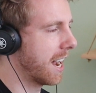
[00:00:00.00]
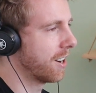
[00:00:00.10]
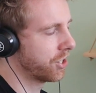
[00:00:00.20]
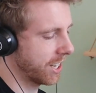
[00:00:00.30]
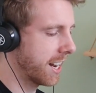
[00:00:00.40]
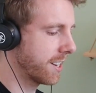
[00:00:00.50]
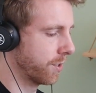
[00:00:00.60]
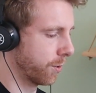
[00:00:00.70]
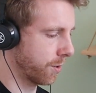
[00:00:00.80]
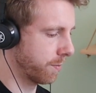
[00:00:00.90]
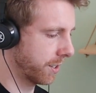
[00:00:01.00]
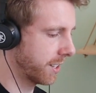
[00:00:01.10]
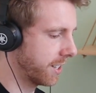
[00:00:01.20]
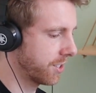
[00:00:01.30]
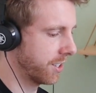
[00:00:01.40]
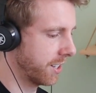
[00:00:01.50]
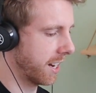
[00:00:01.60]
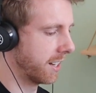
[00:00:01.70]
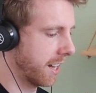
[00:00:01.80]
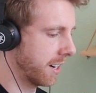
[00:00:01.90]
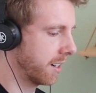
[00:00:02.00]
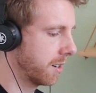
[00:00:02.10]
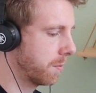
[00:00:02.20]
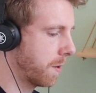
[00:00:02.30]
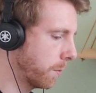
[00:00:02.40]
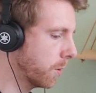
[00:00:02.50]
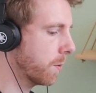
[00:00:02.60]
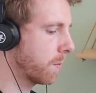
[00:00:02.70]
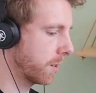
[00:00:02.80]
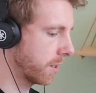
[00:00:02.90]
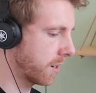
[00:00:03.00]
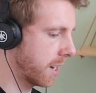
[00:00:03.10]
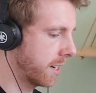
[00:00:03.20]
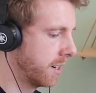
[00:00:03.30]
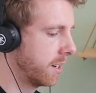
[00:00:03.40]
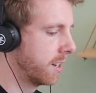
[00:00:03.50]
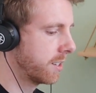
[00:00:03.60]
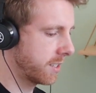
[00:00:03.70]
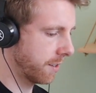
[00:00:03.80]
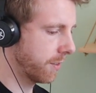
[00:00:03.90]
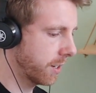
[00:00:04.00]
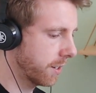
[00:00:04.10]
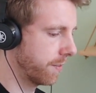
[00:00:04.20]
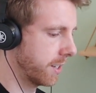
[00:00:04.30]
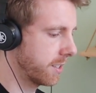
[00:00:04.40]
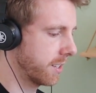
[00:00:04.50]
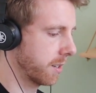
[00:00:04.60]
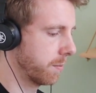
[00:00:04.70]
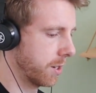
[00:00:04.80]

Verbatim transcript: how she has an autoimmune condition and that people who promote the diet sound very convincing,